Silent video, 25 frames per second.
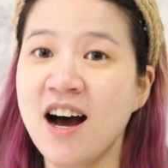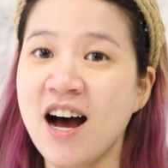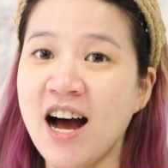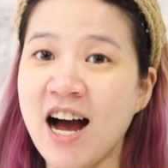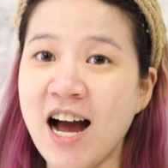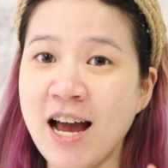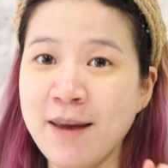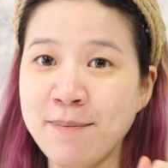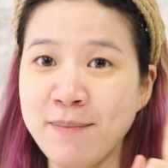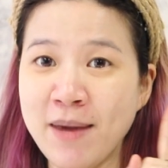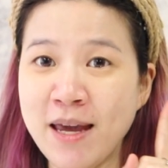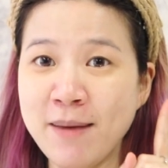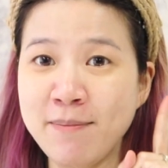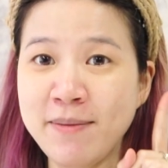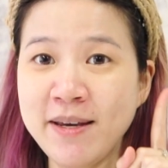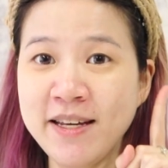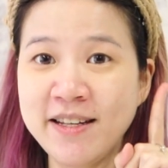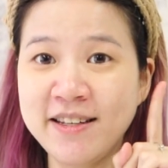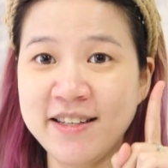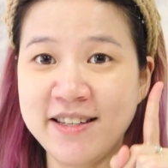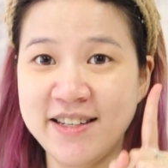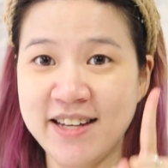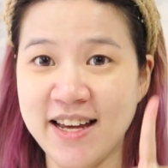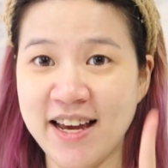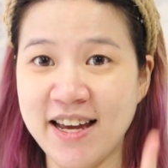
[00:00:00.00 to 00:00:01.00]
I may
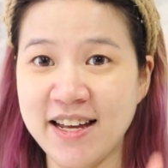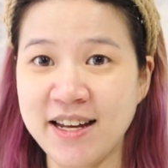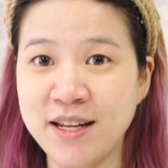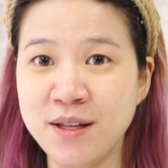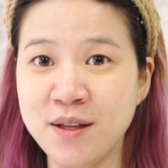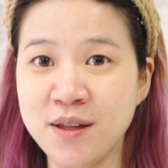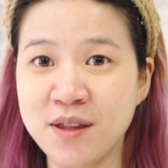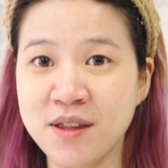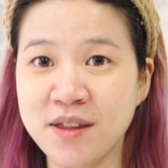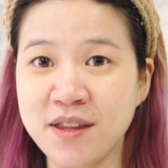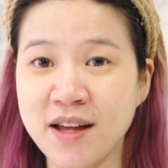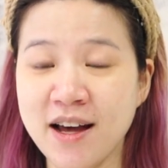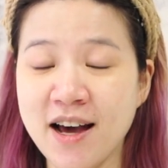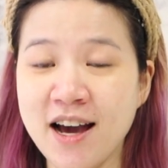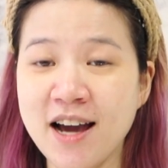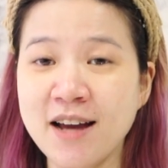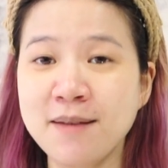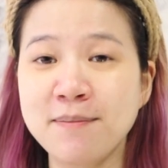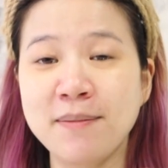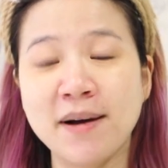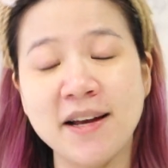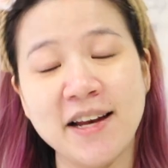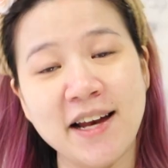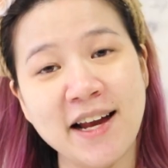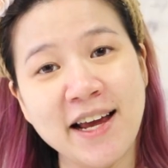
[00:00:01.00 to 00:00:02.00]
be dead
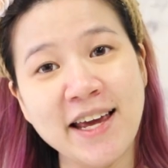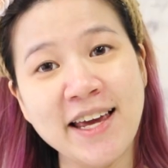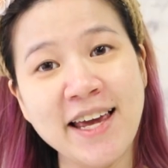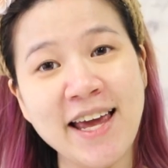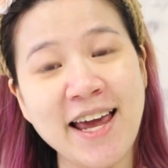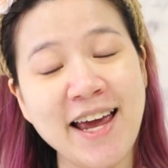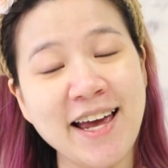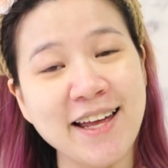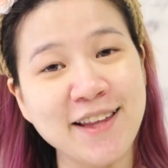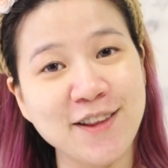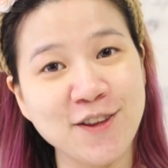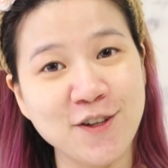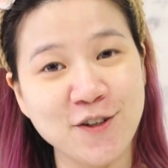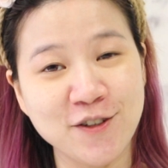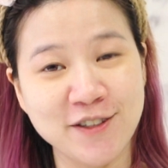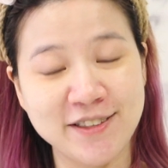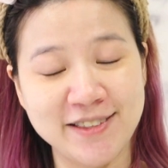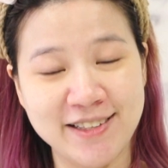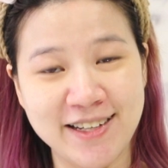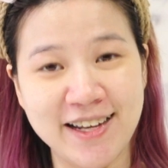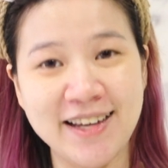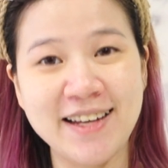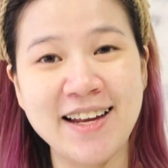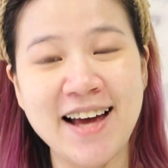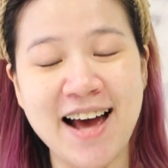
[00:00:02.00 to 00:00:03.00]
inside, but I can't look
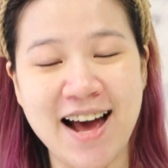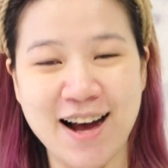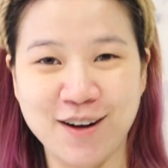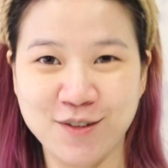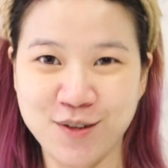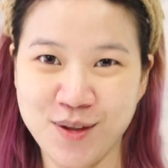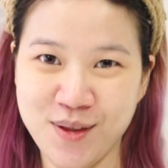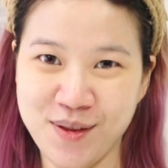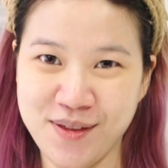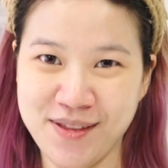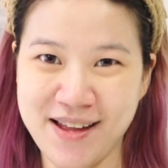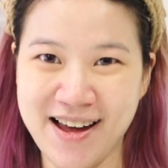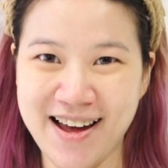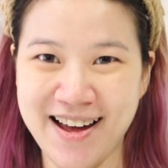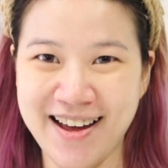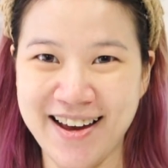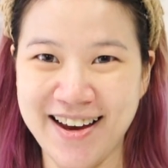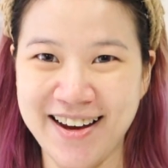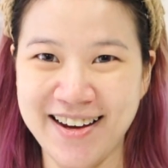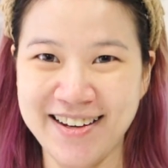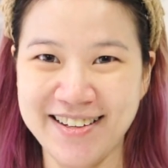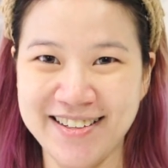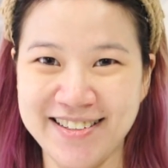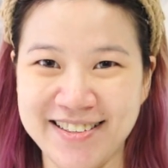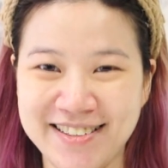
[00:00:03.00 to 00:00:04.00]
dead
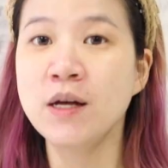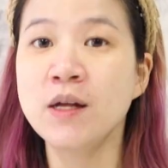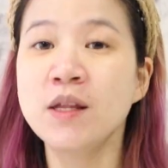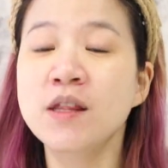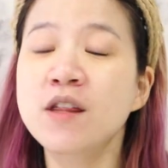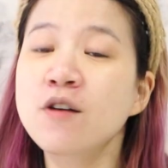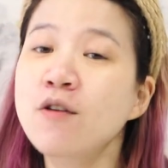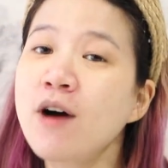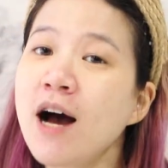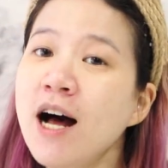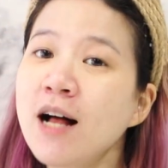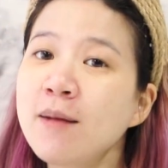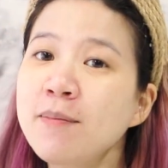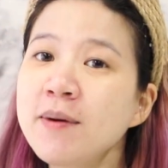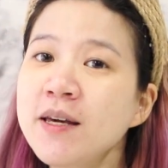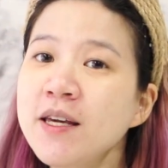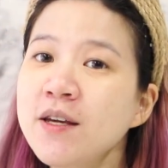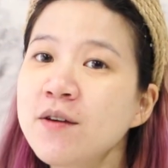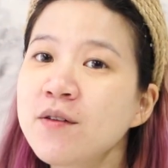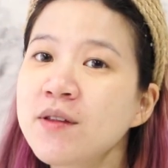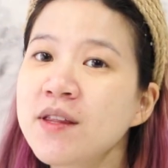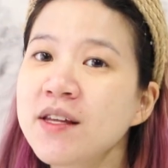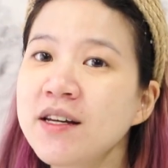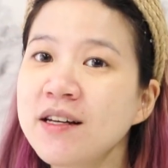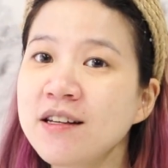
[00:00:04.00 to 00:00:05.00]
outside. So I'll be
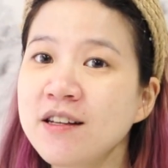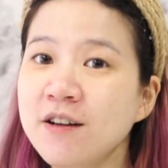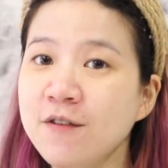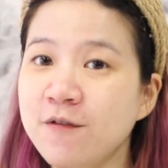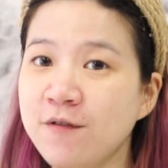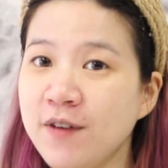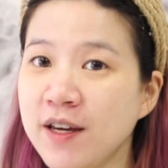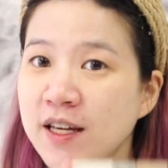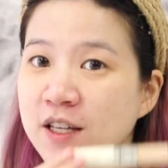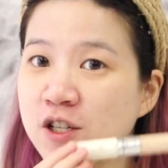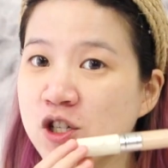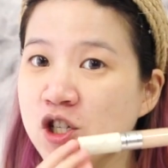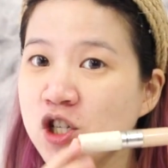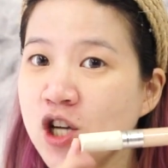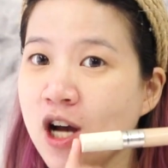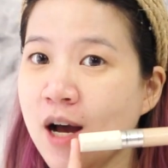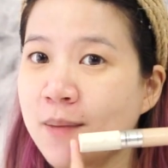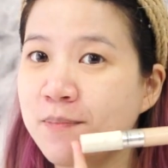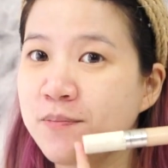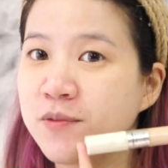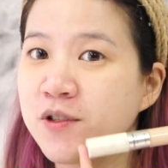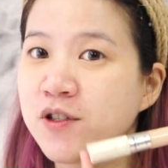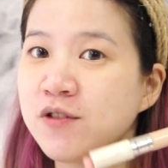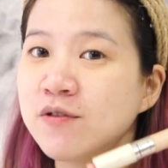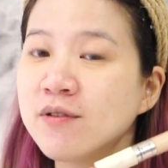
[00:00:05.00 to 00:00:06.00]
using the Face
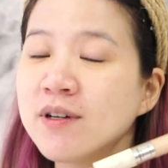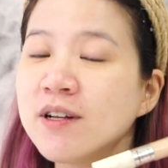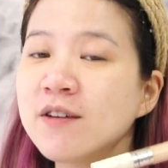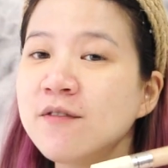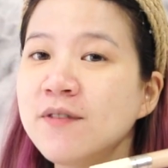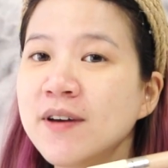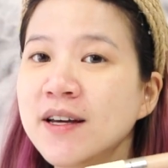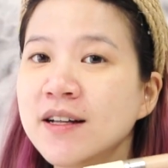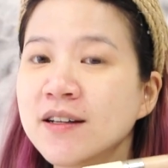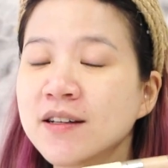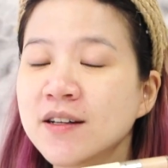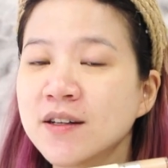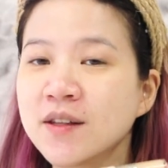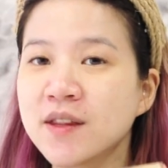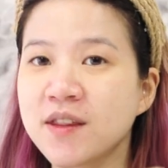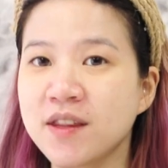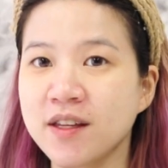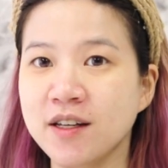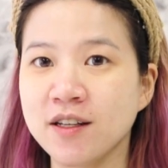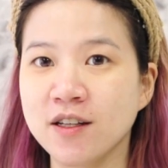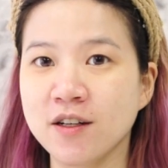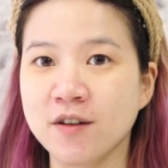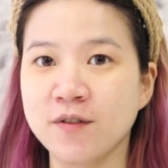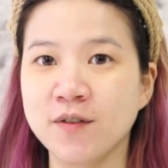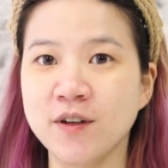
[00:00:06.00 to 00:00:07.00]
Shop Dual Veil
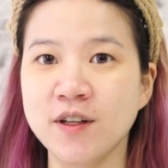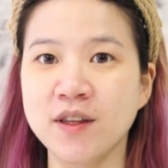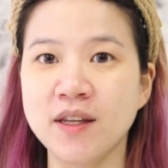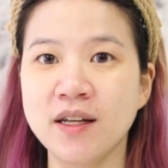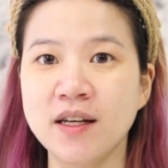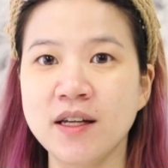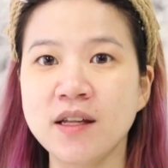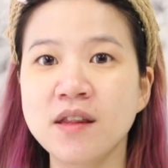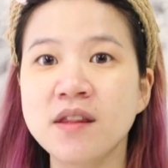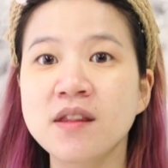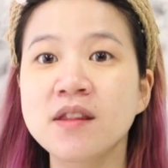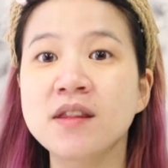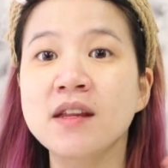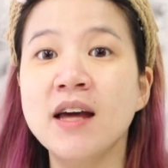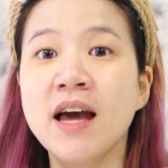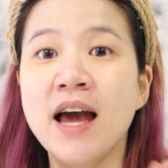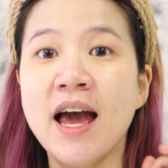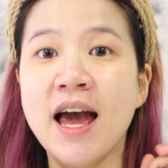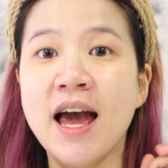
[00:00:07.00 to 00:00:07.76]
Concealer for this.